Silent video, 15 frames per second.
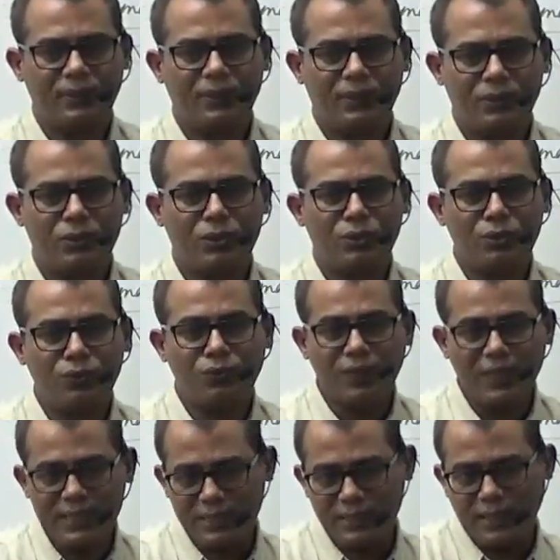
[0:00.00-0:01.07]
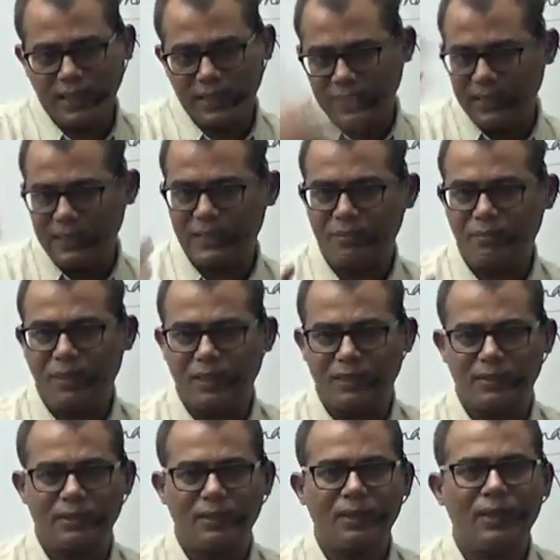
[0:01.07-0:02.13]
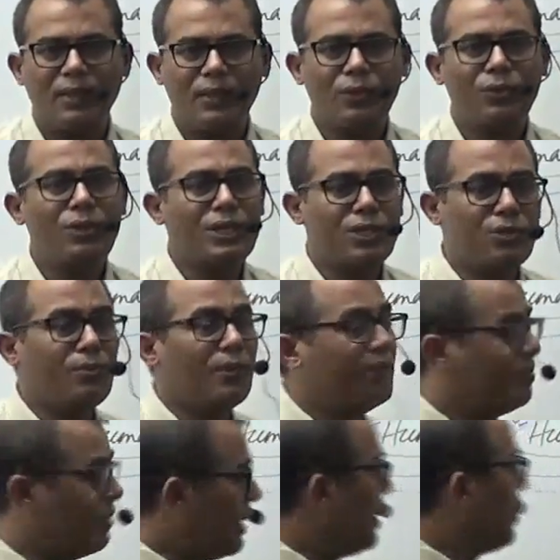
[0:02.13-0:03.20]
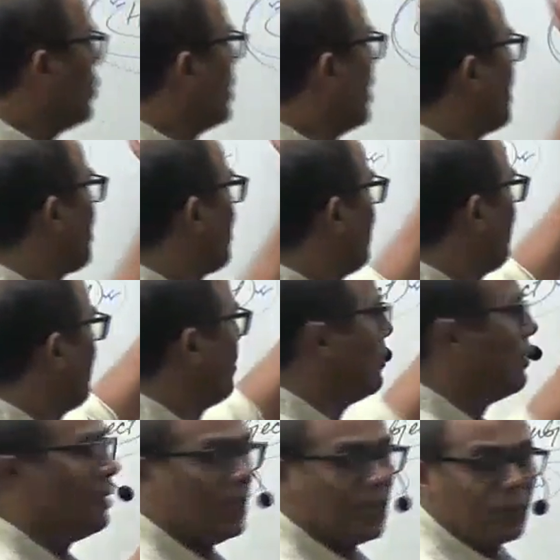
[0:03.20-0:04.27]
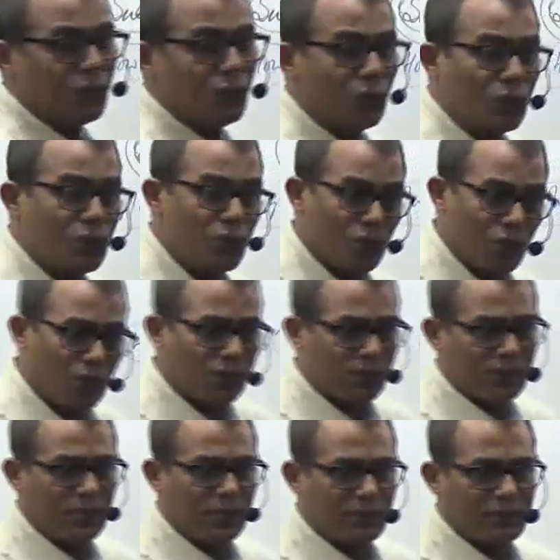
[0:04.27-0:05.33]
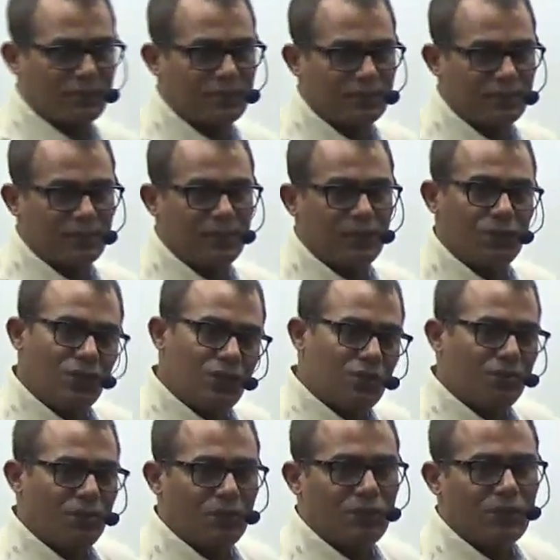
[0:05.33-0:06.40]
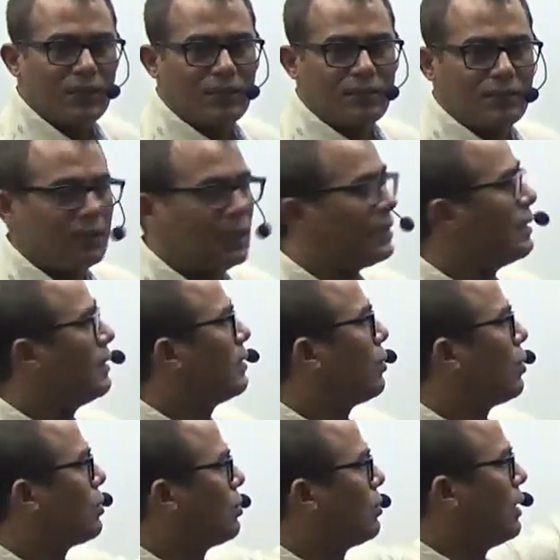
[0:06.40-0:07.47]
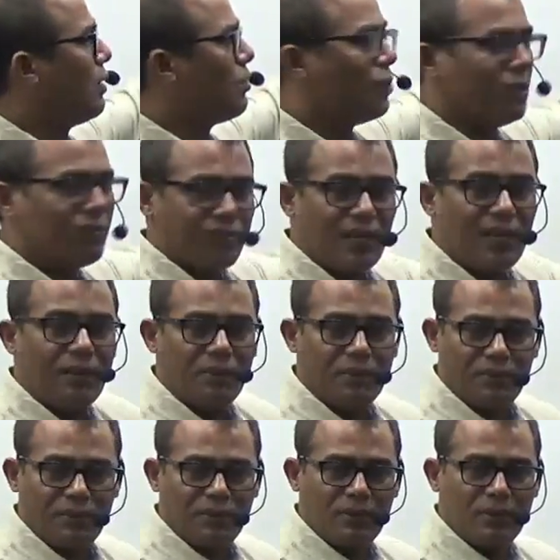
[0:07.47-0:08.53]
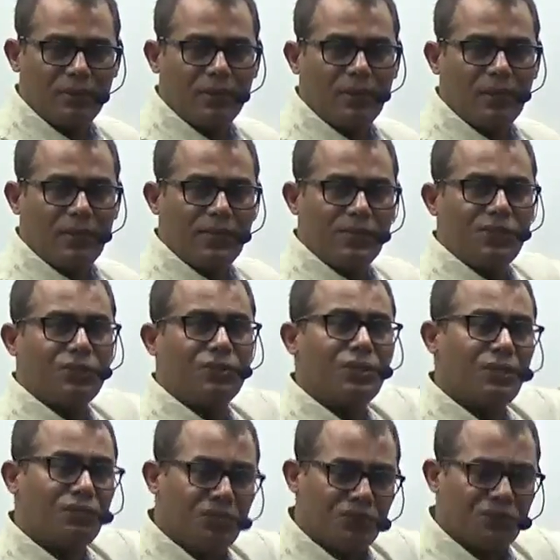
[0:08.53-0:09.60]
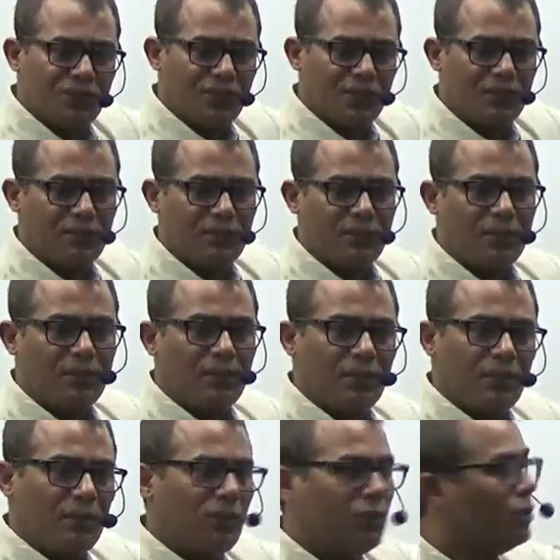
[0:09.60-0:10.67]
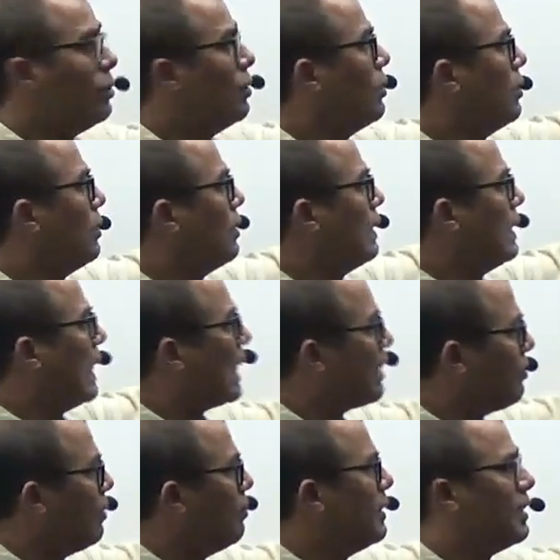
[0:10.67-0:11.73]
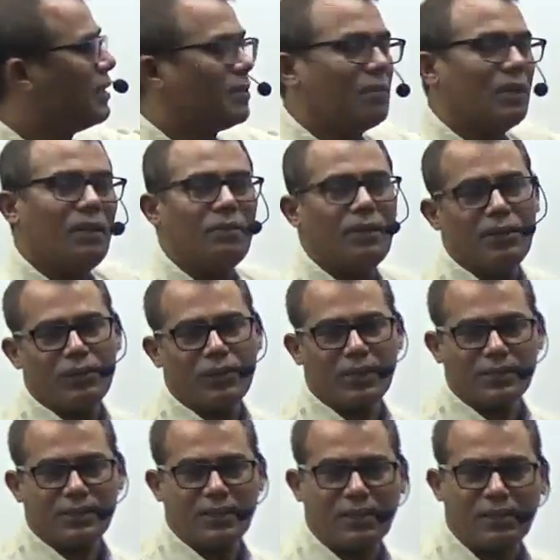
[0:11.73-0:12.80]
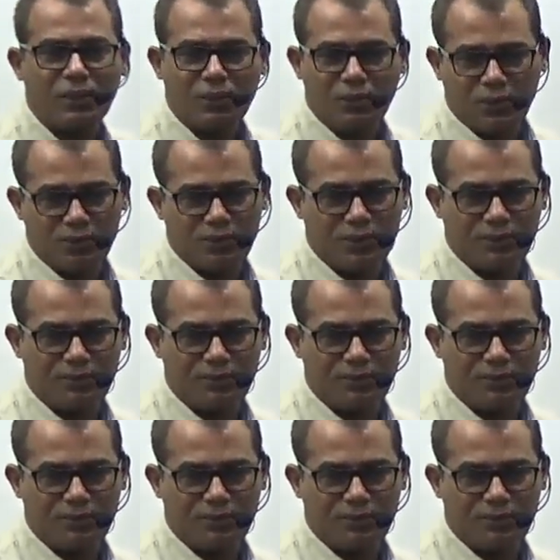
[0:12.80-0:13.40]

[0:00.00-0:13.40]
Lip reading: So to fetch highest marks, you need to be very good at, like if you want to cross that, you need to be good at, let's say, cross 325, reaching 350. That will be determined by introduction and conclusion.